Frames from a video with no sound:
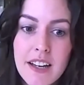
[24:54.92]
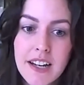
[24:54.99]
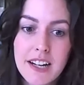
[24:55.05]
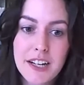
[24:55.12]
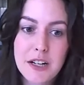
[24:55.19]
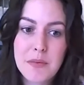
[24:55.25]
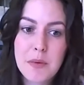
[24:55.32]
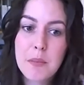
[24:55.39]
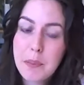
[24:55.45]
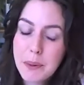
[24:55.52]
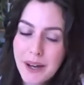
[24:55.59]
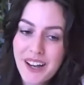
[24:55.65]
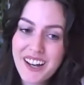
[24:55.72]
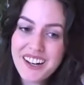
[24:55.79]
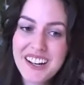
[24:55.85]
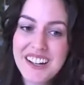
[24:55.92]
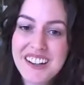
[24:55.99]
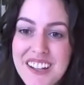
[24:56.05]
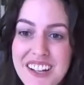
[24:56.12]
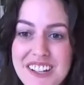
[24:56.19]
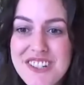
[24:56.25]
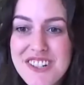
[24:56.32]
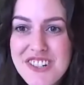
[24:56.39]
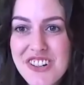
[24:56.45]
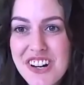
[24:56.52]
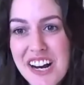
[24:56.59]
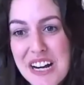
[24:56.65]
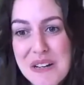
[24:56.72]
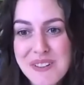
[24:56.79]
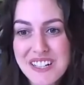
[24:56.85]
Um, but unless you're
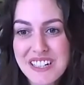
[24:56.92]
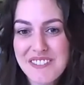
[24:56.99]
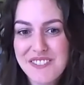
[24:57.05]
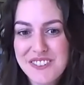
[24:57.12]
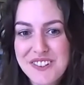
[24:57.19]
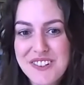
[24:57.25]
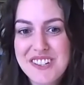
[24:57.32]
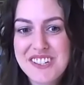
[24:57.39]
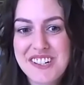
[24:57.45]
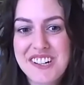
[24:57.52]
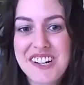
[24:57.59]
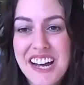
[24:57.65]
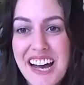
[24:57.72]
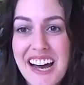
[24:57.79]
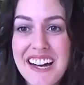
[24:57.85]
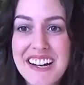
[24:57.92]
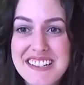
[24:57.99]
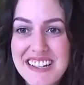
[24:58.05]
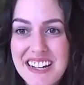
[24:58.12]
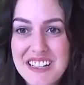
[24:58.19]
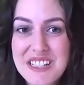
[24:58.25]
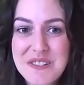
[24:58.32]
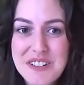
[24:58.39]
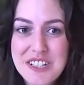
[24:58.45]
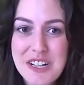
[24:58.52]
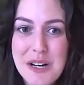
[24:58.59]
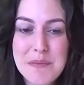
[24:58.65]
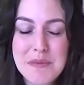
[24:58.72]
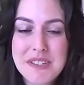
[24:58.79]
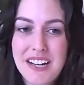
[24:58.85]
trying to be an influencer, yeah, exactly what
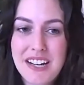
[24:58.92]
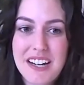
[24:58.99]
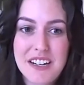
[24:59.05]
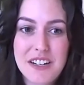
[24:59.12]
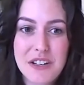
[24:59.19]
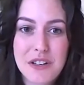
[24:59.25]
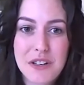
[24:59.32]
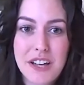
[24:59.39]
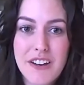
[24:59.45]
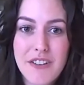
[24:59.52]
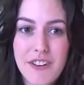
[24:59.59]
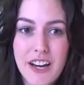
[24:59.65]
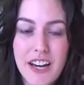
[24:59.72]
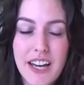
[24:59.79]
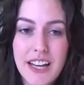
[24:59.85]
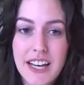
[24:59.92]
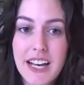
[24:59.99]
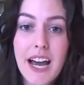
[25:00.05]
Tom said, you know, like five, like